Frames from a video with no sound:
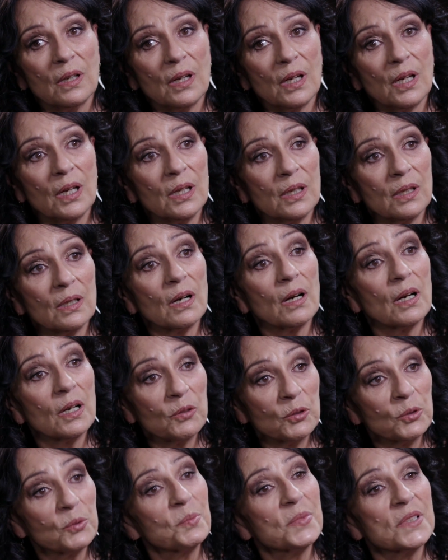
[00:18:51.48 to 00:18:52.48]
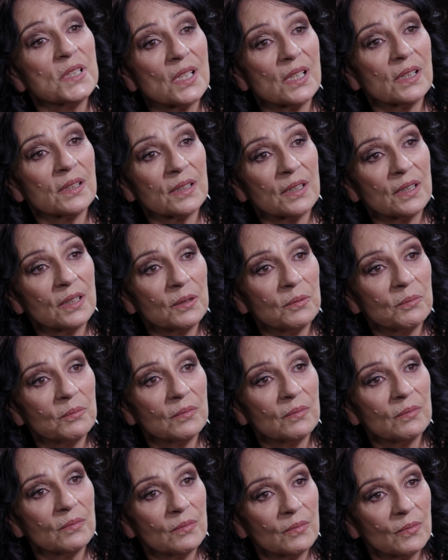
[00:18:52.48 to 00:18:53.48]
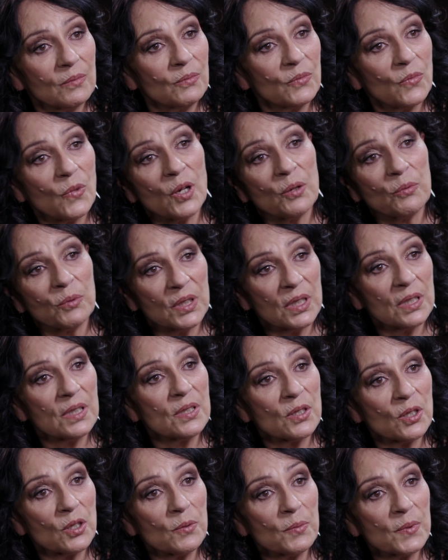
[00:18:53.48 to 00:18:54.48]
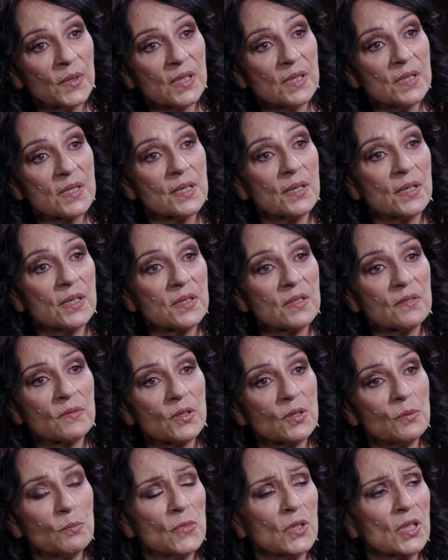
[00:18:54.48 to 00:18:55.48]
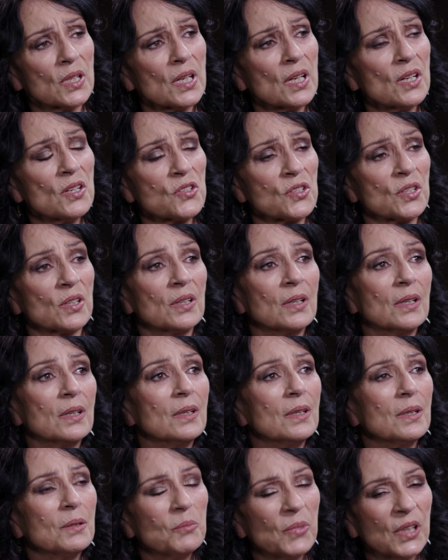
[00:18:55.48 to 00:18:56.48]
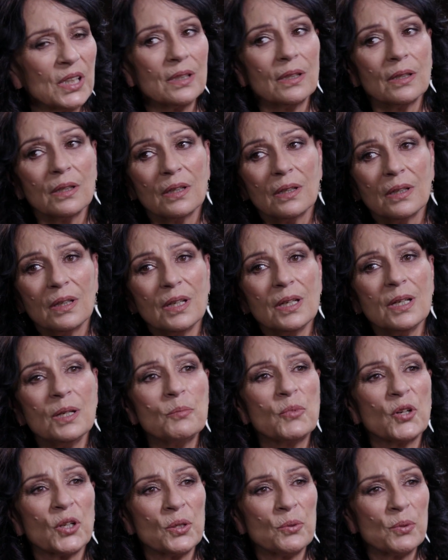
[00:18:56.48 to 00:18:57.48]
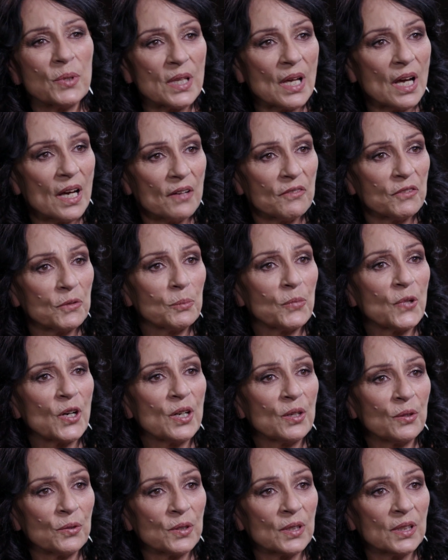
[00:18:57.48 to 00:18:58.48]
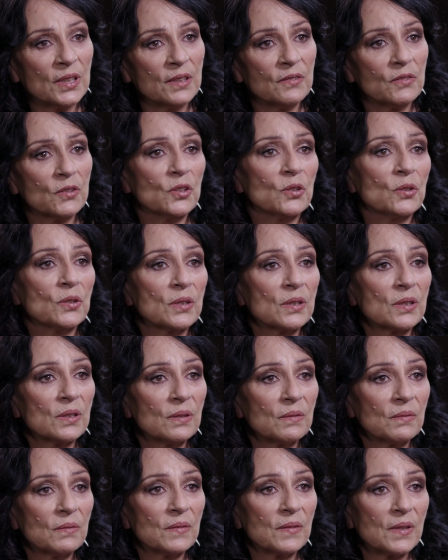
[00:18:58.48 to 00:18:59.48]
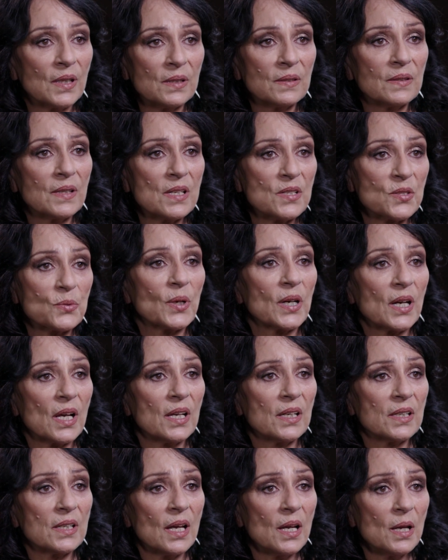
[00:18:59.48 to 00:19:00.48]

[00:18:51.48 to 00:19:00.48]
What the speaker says: And I will be telling him why we need to open these lines of communication. But anybody with half a brain on the left knew that that's what had to